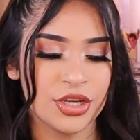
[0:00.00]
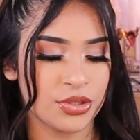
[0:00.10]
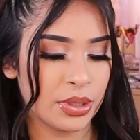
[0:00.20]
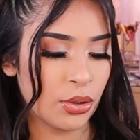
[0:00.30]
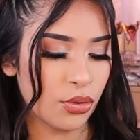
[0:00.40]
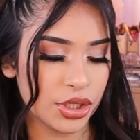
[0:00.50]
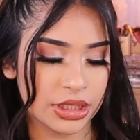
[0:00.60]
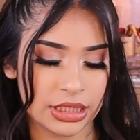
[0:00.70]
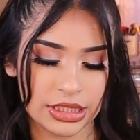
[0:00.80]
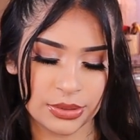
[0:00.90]
So I
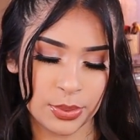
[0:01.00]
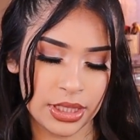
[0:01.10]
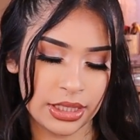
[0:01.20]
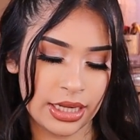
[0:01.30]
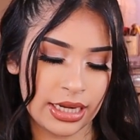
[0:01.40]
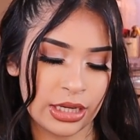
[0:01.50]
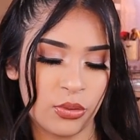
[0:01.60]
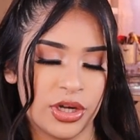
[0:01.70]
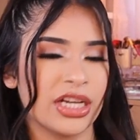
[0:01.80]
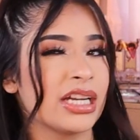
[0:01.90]
ordered this one and I
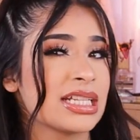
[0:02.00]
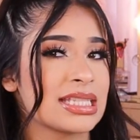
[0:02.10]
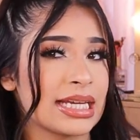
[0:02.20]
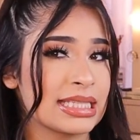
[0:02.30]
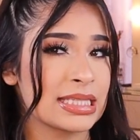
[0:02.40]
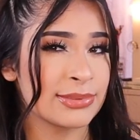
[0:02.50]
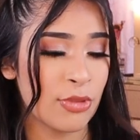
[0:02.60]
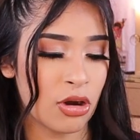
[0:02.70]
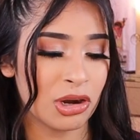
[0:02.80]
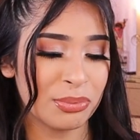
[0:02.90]
ordered it in a size
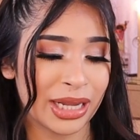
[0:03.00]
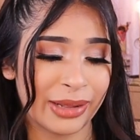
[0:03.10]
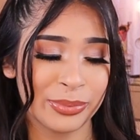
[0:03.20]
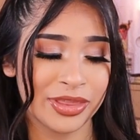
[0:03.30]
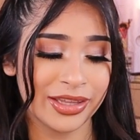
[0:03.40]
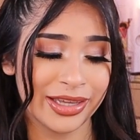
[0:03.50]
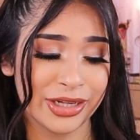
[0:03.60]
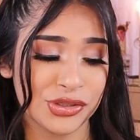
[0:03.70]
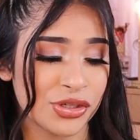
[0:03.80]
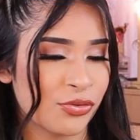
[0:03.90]
small, but I'm thinking
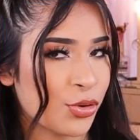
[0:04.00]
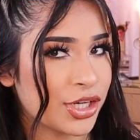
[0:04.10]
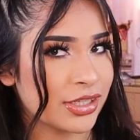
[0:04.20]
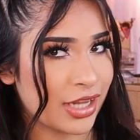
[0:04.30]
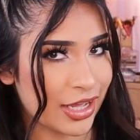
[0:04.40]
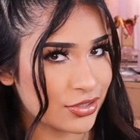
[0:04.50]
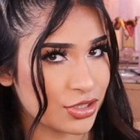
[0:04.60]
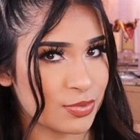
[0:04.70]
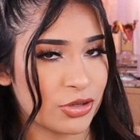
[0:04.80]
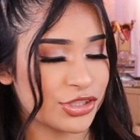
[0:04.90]
I should have ordered an
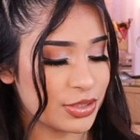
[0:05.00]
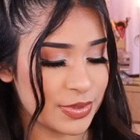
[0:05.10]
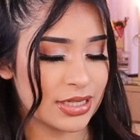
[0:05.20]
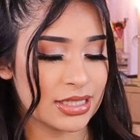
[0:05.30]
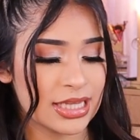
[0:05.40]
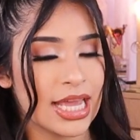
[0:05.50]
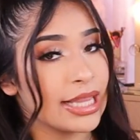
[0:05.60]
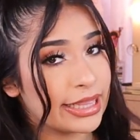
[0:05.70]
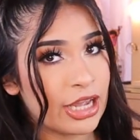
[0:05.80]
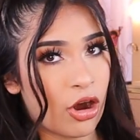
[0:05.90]
extra small just because
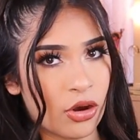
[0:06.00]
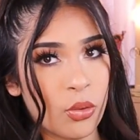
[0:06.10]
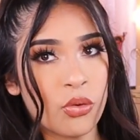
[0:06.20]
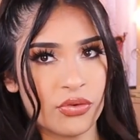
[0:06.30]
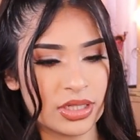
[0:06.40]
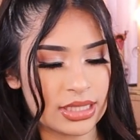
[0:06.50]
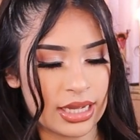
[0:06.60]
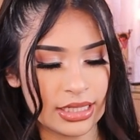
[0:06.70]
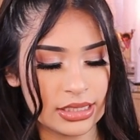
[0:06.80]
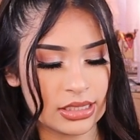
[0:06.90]
they are
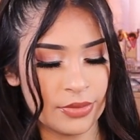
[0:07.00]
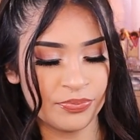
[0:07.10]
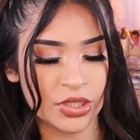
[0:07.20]
oversized.